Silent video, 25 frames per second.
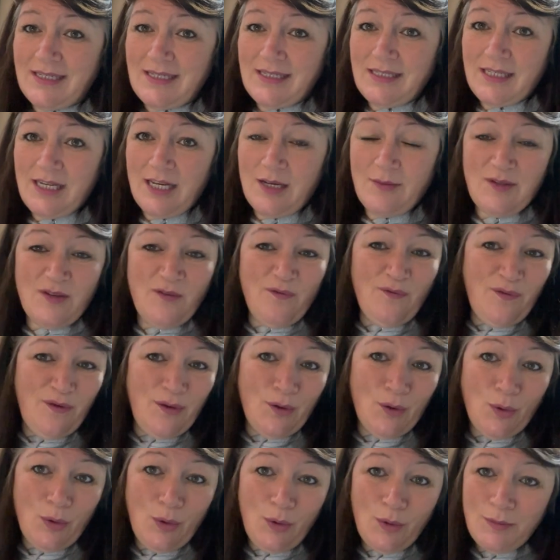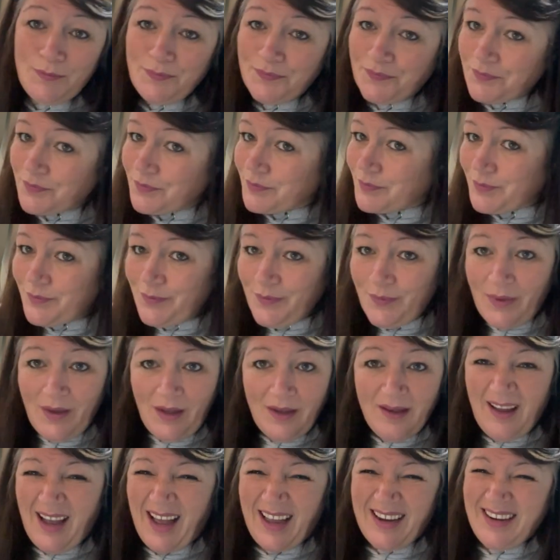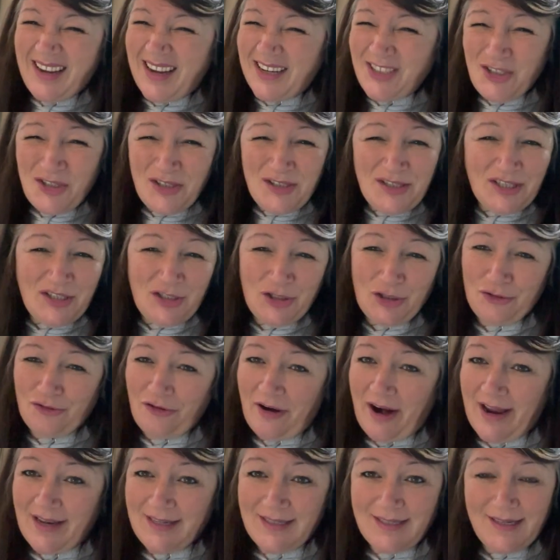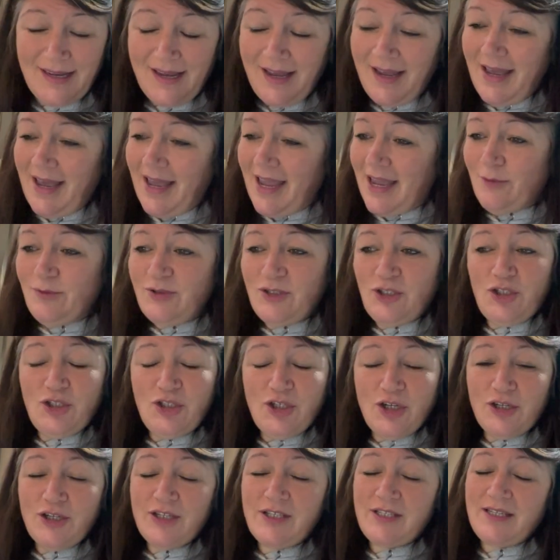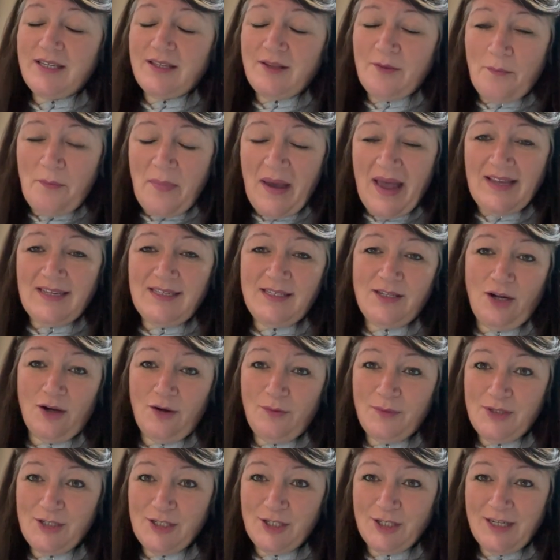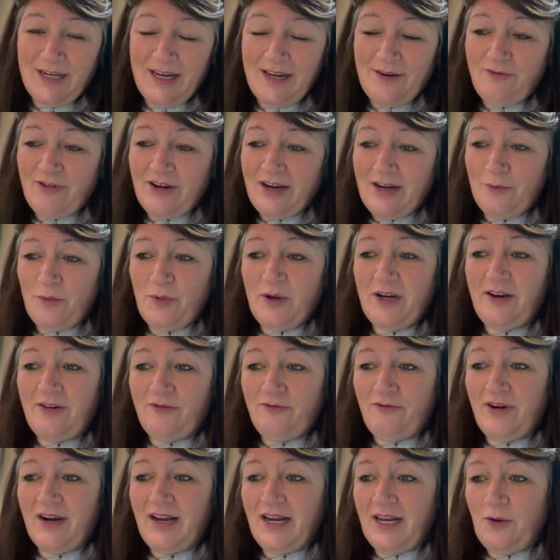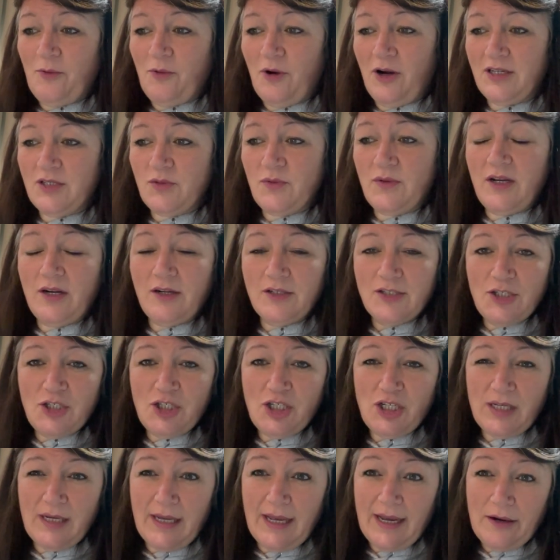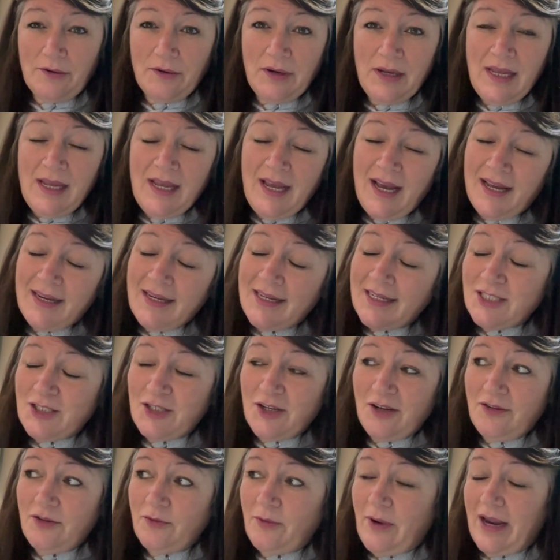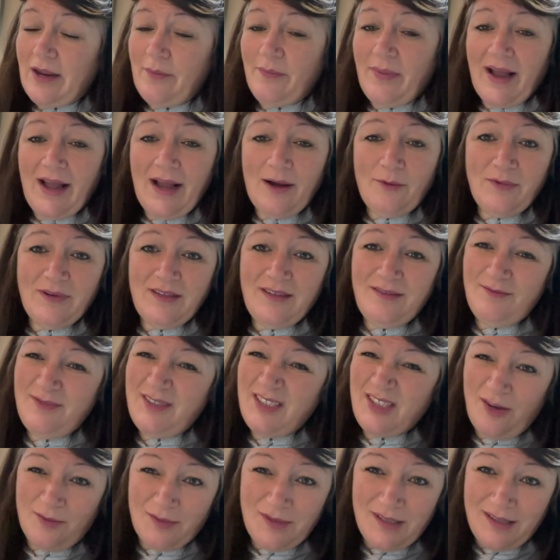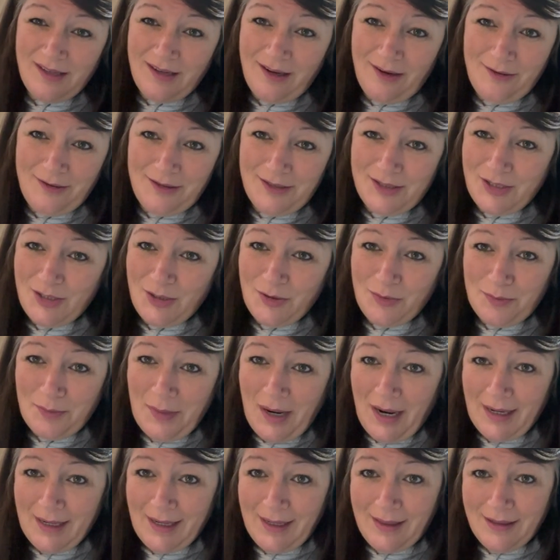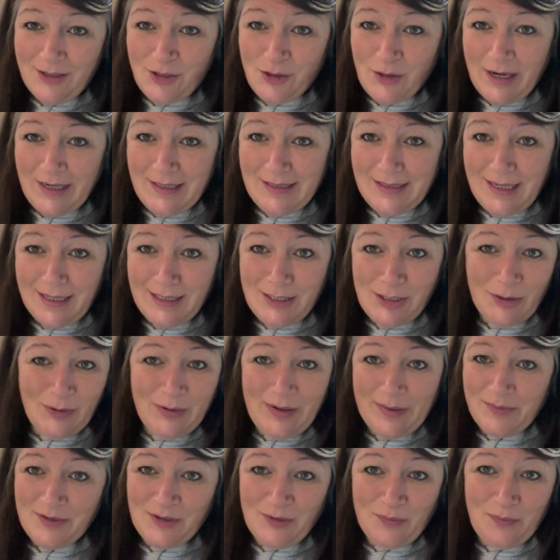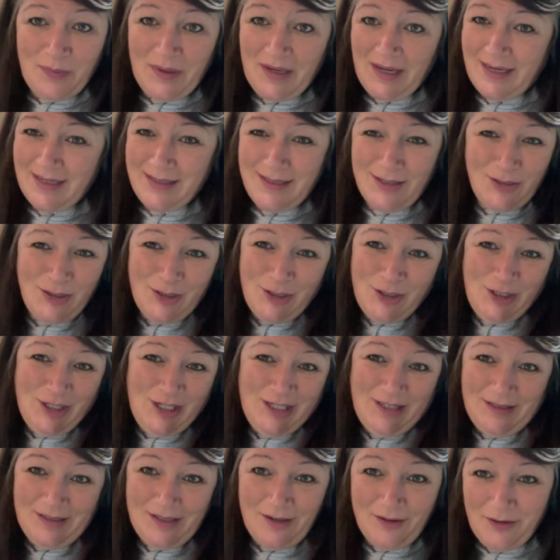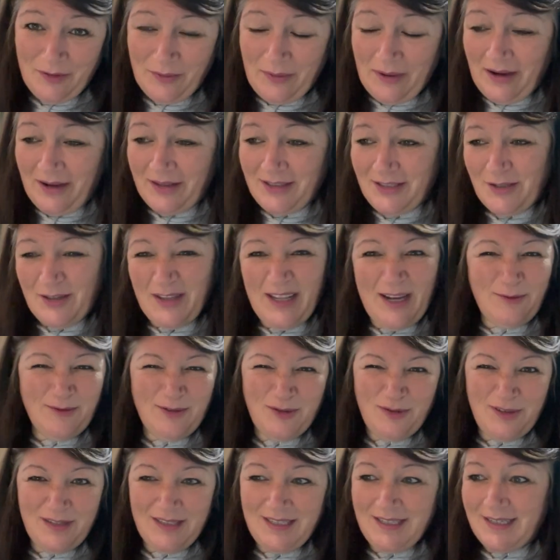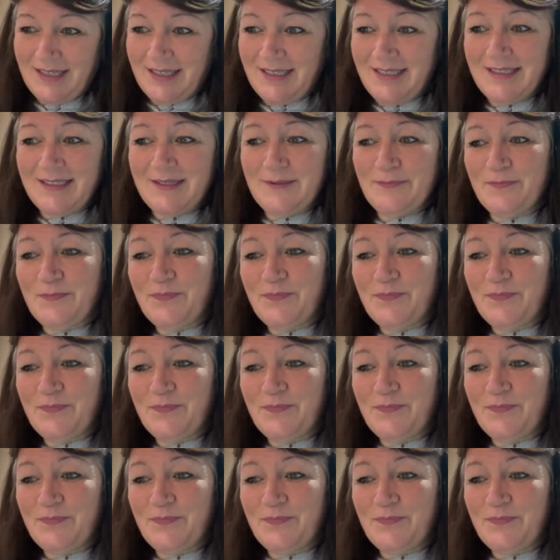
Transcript: in terms of fuel and just the stress, it was just the best option. It really was. We got to chill out, and actually on the way back we stopped at the local supermarket in the train station, grabbed some beers and just chilled on the way. So that was really nice.